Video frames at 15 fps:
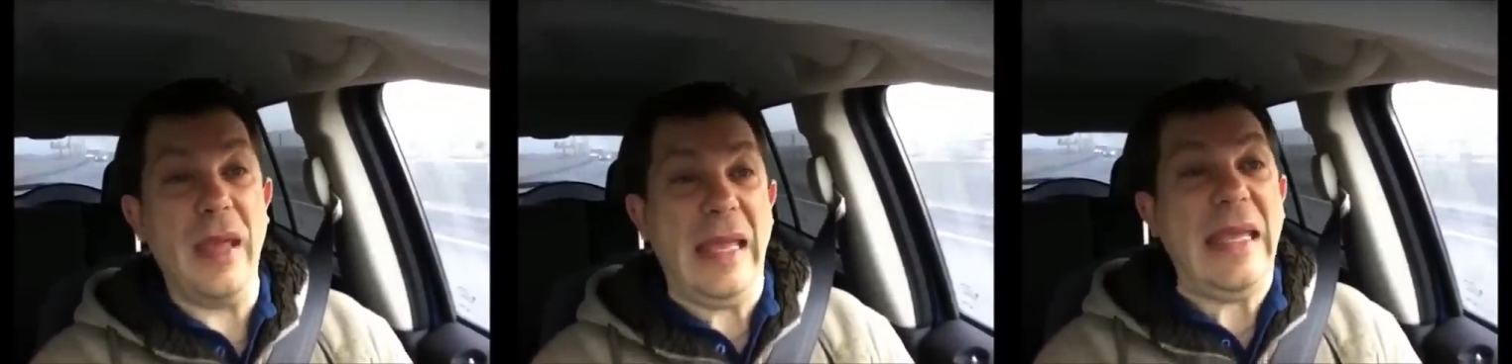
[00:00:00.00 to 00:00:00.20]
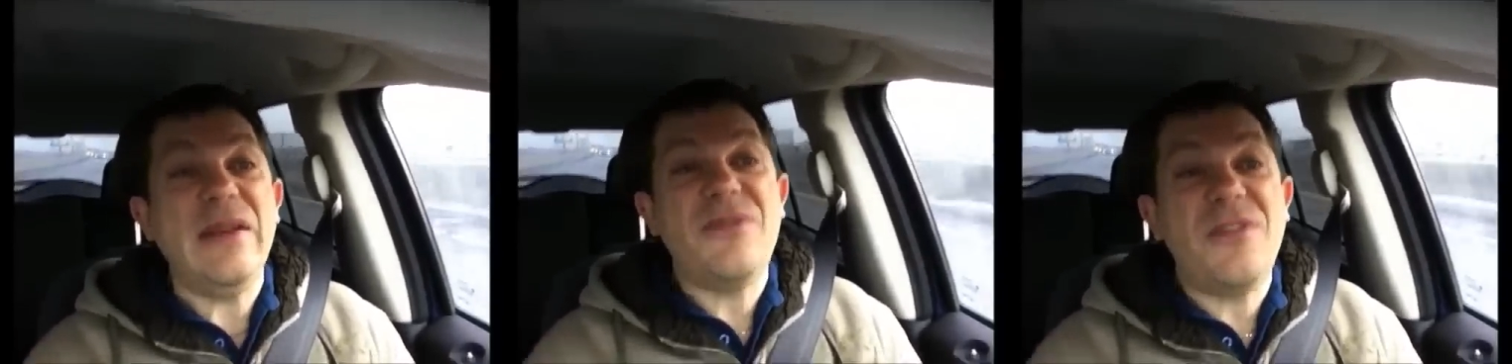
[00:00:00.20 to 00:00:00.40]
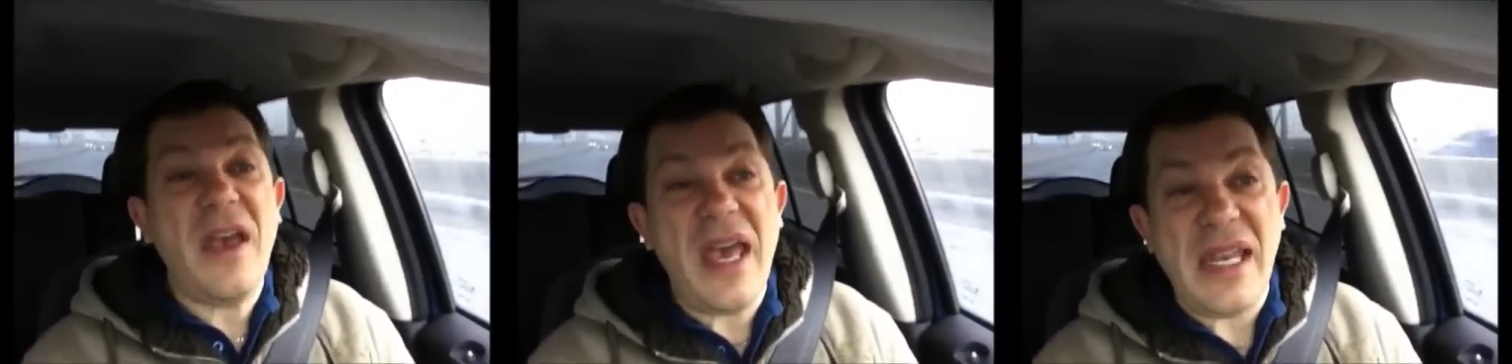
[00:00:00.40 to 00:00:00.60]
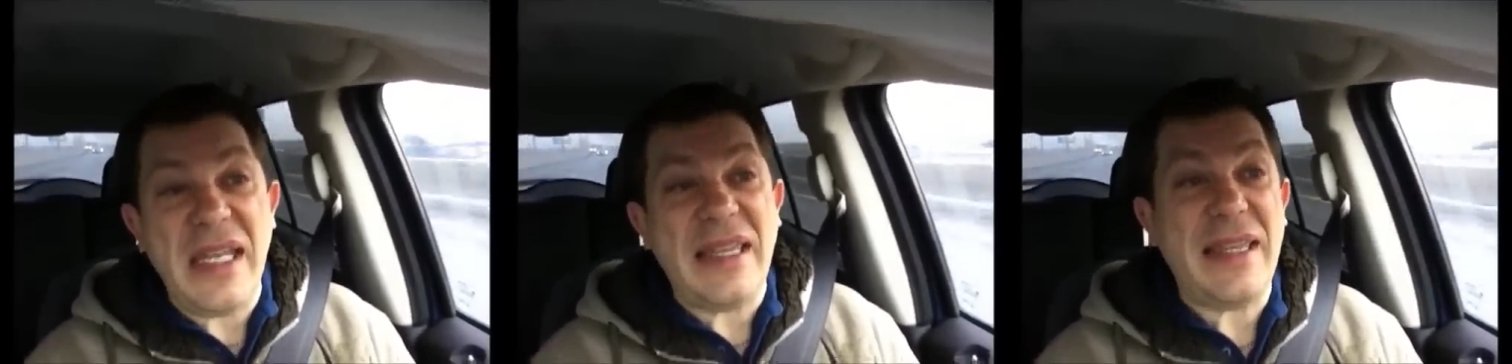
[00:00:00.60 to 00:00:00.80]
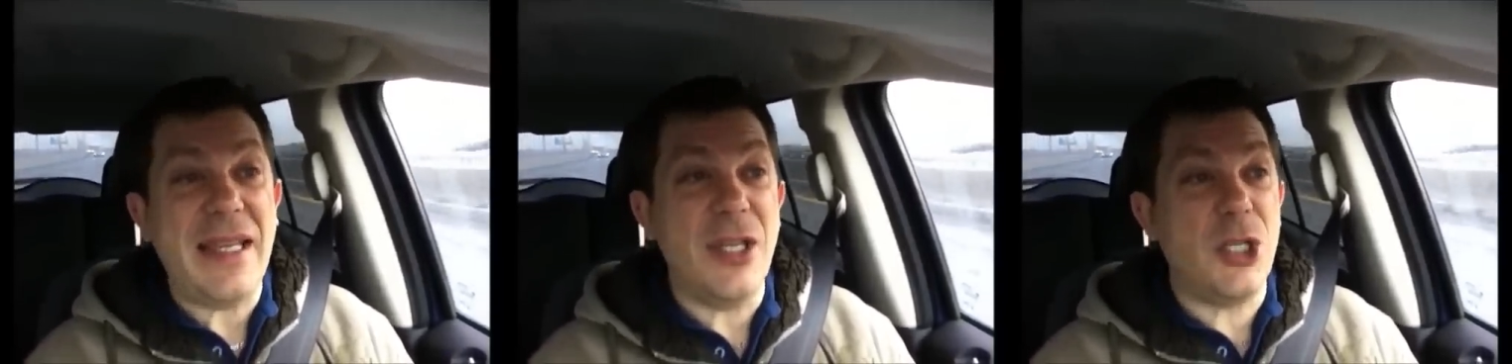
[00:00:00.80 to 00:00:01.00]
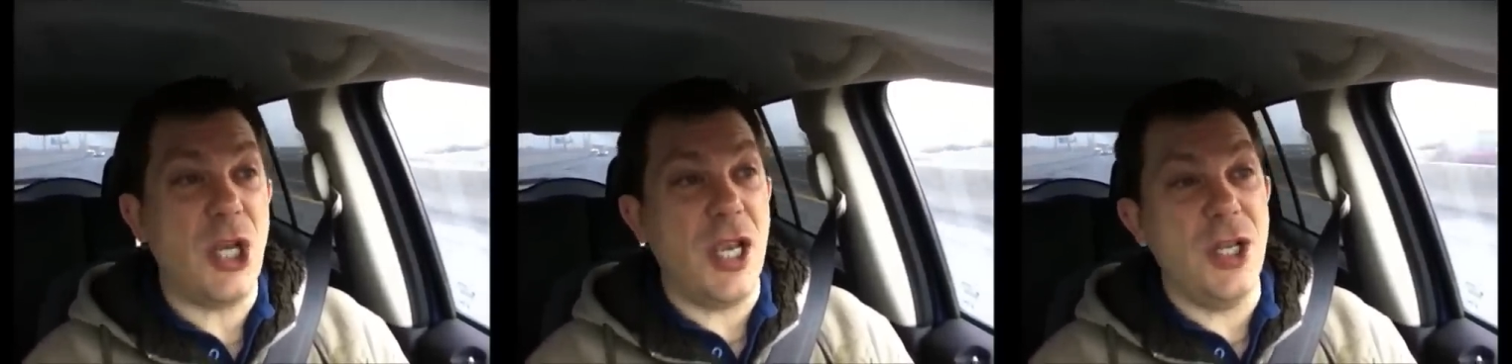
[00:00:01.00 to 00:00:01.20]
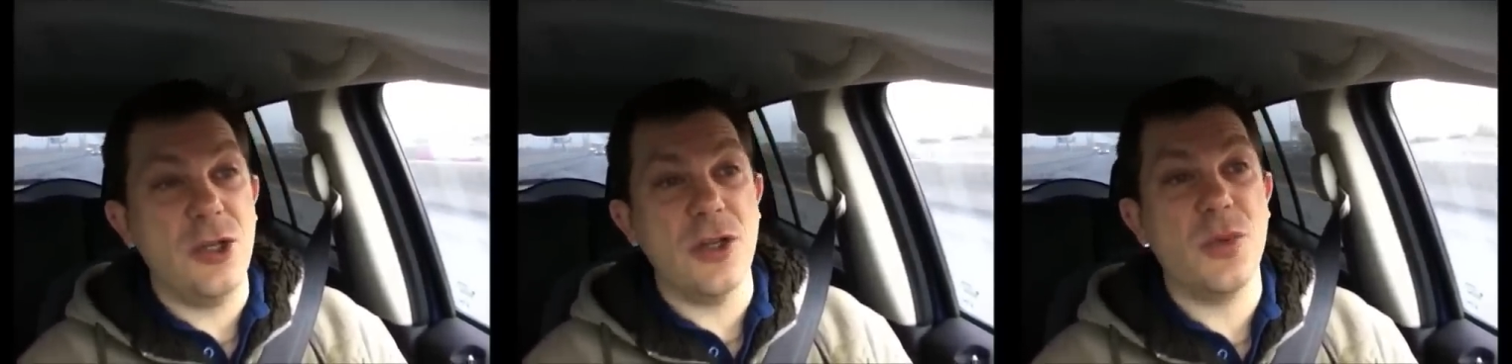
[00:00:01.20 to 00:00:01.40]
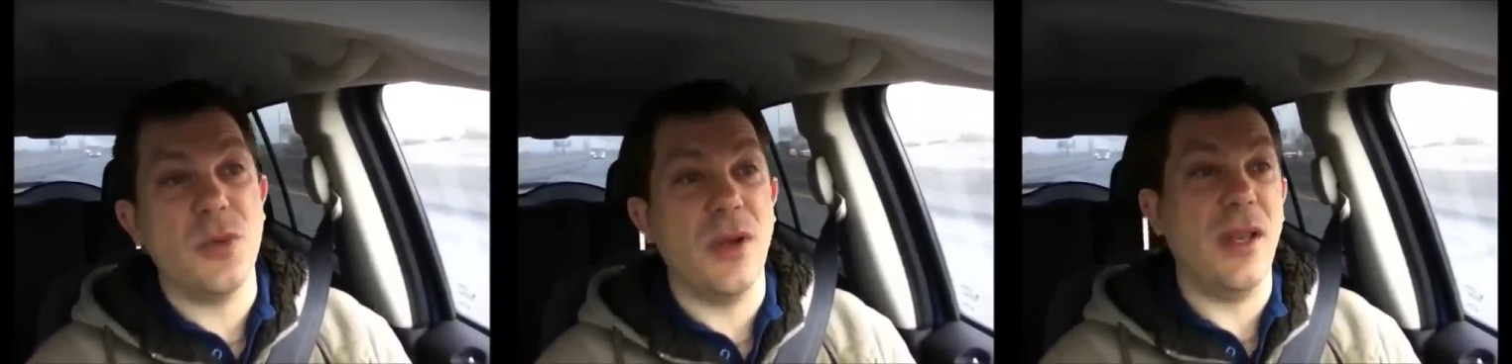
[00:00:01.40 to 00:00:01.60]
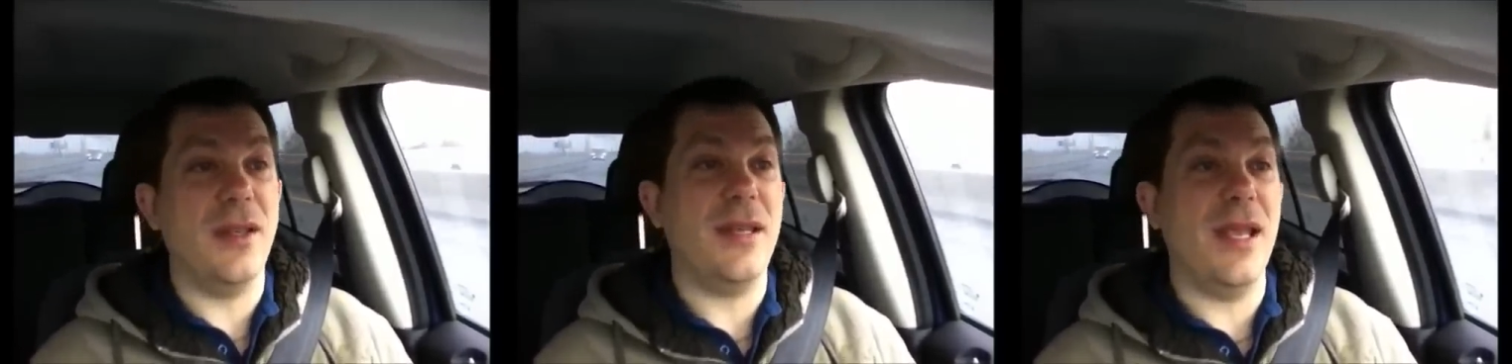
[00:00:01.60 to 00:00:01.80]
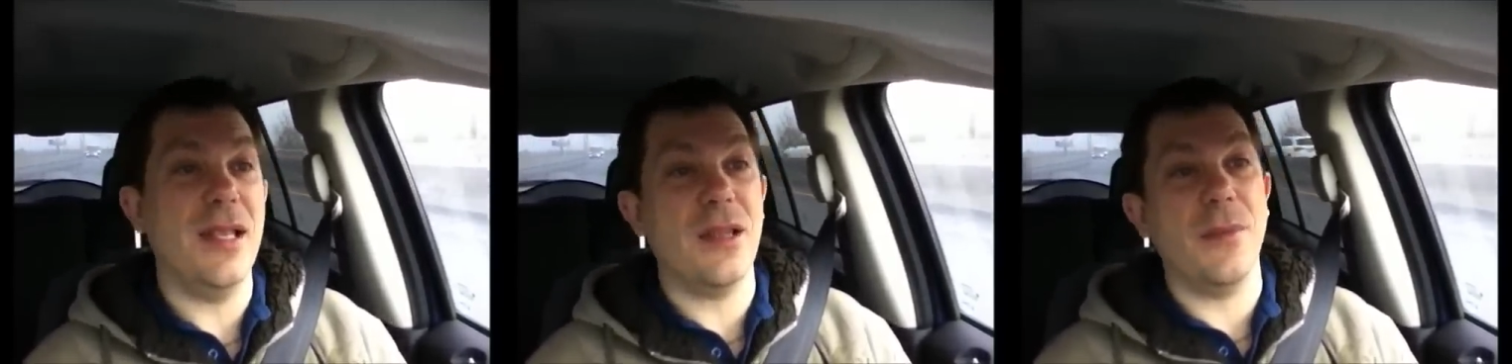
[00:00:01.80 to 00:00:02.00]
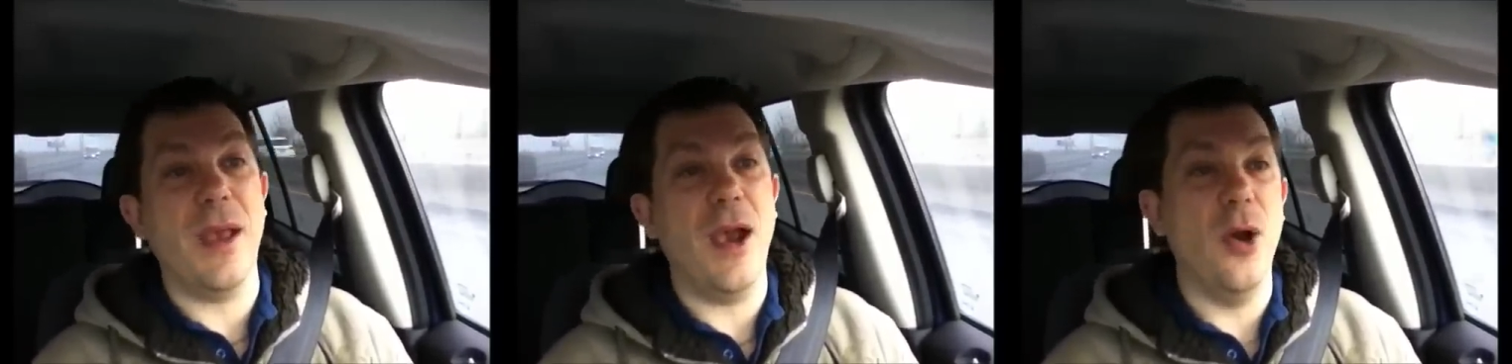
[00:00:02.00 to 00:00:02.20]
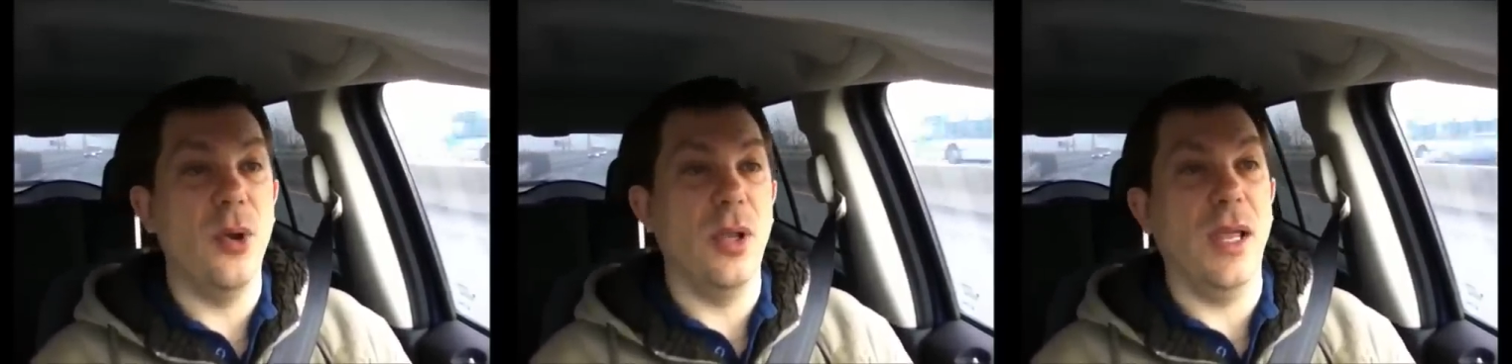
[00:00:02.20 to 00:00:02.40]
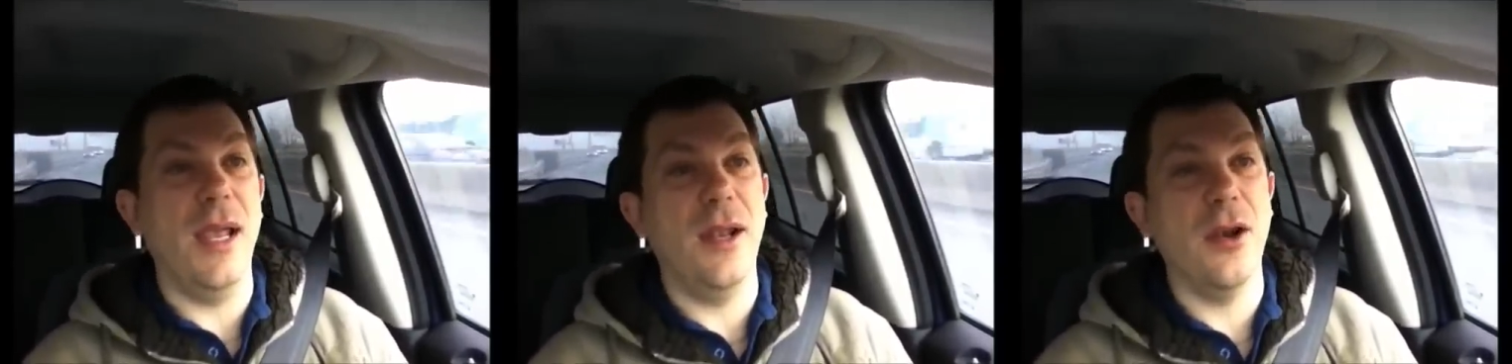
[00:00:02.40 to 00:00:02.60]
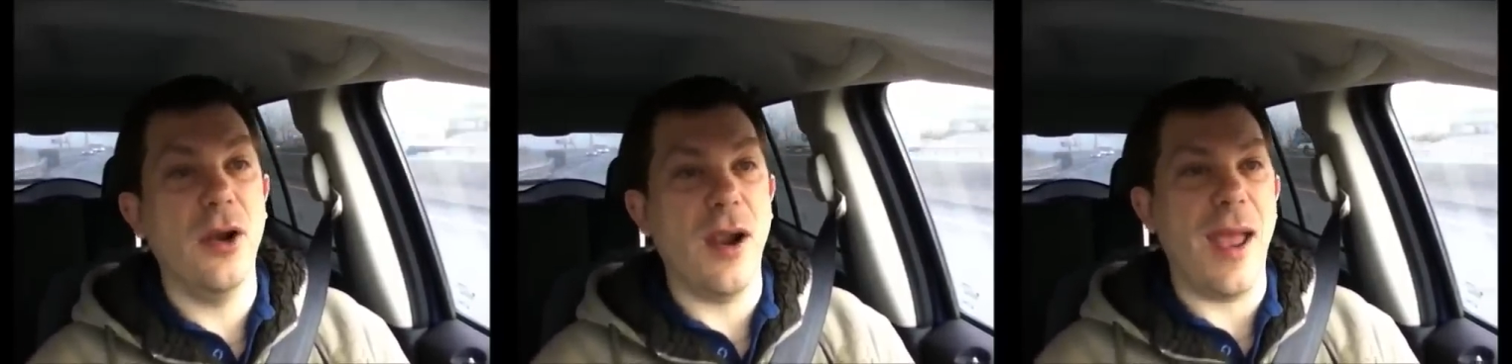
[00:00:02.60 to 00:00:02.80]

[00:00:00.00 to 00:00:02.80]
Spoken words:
If anything changes when I take them out later,